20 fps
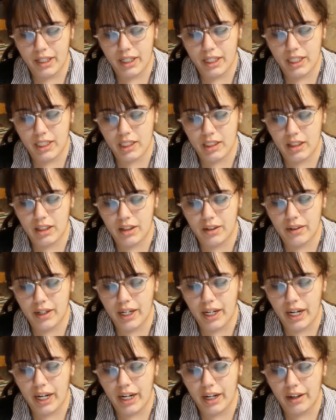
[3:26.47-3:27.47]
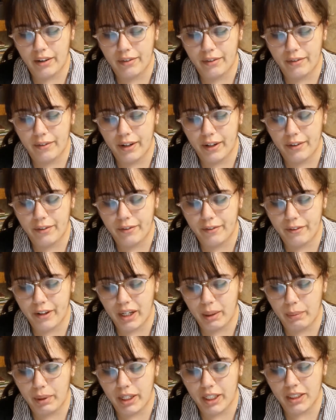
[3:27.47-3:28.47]
his long gray hair
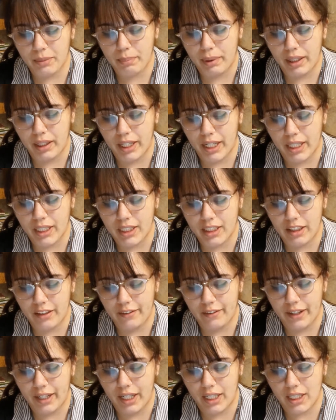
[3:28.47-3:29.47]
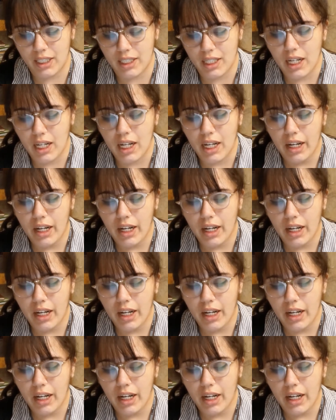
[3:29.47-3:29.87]
framing his placid face,